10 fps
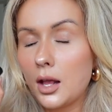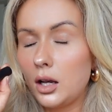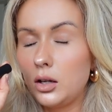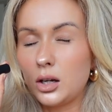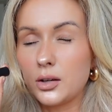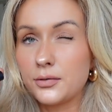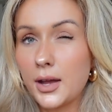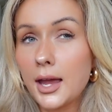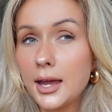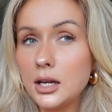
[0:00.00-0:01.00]
lasts
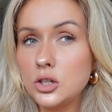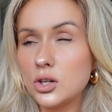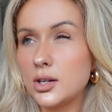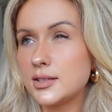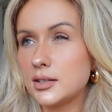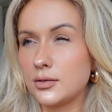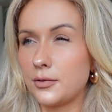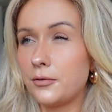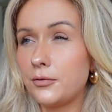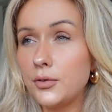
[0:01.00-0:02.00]
for ages, it
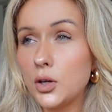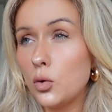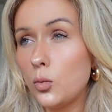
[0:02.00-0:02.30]
doesn't feel